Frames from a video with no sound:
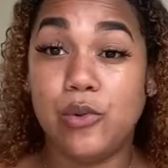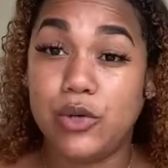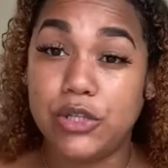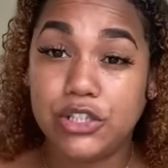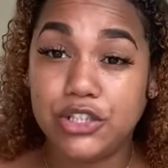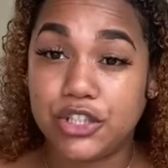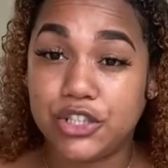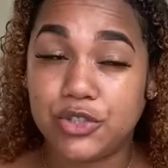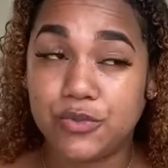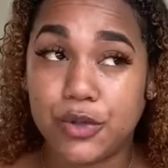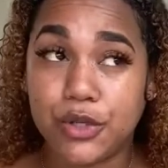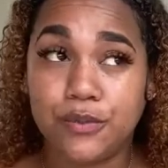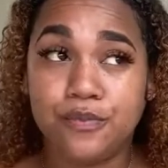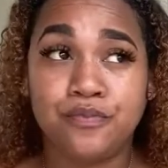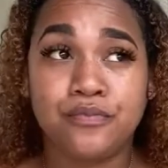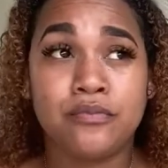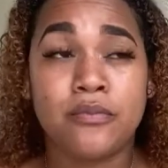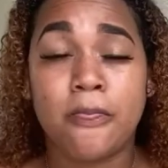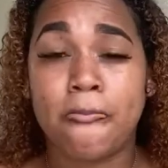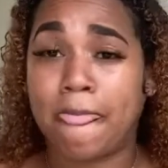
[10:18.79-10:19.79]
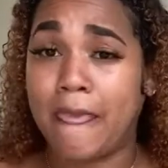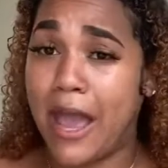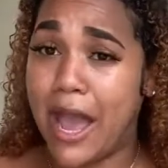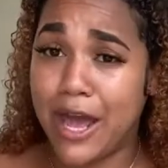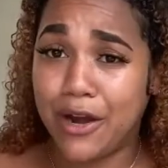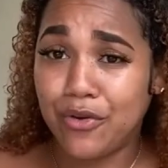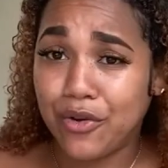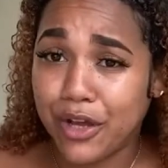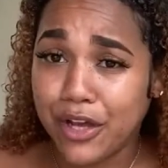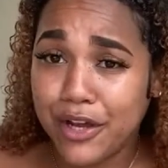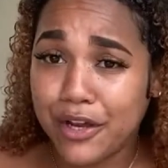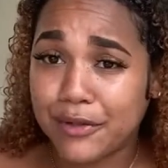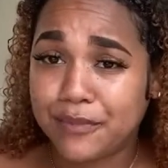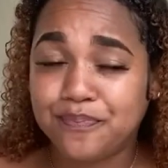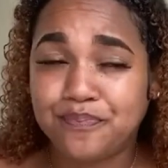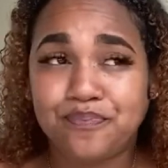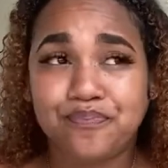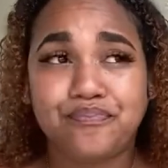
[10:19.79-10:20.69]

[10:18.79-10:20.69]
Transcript: will judge me. I don't care.